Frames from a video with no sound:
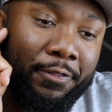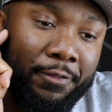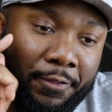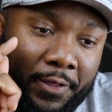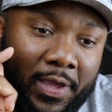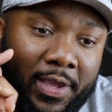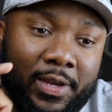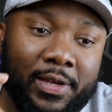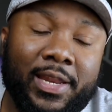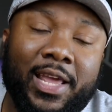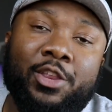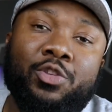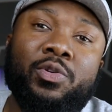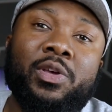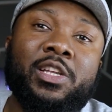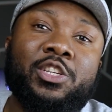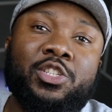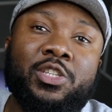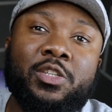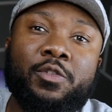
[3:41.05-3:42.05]
think that you
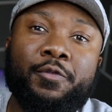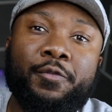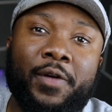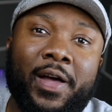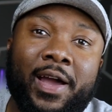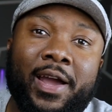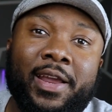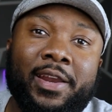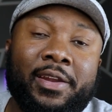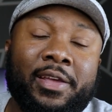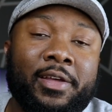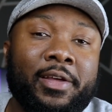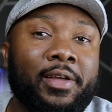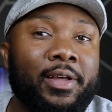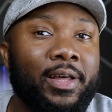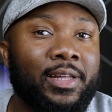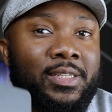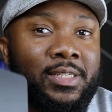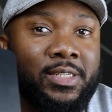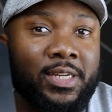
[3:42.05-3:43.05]
can just find
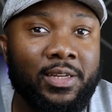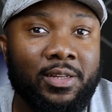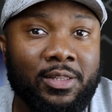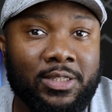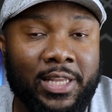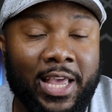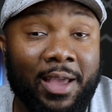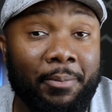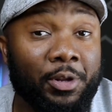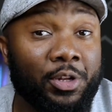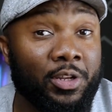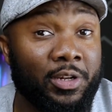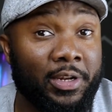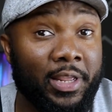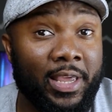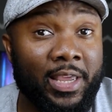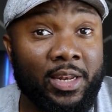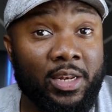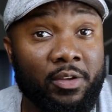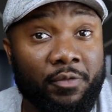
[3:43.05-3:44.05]
a single tablet, an
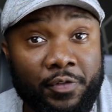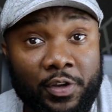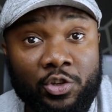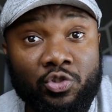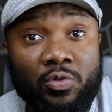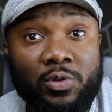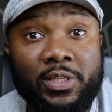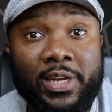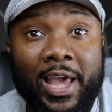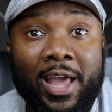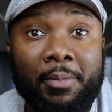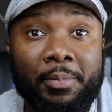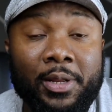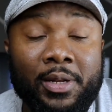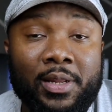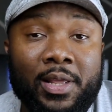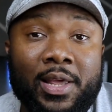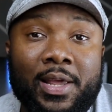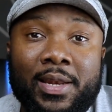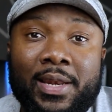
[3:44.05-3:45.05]
individual
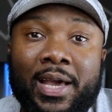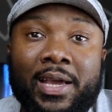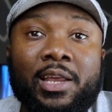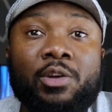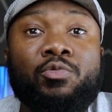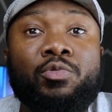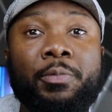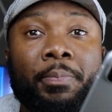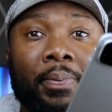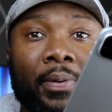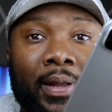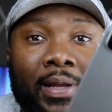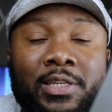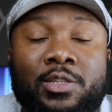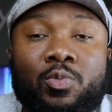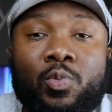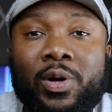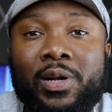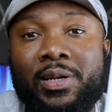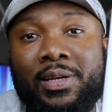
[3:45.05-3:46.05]
tablet that can
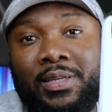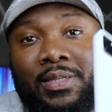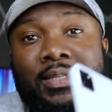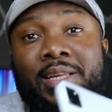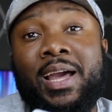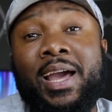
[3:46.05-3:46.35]
replace what this